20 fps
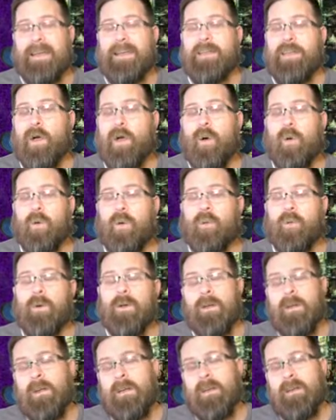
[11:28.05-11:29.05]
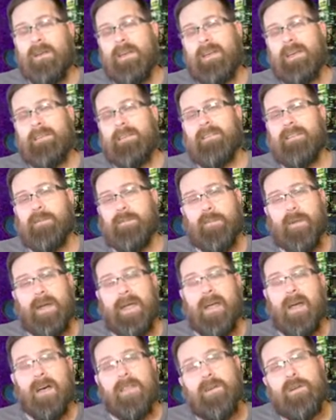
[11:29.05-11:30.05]
I know in some of
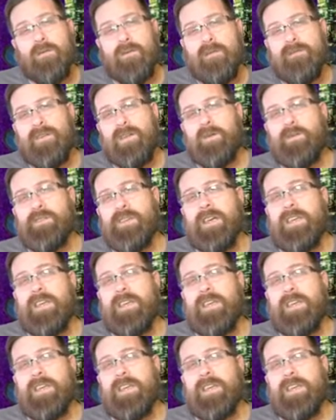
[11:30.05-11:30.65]
my other reviews,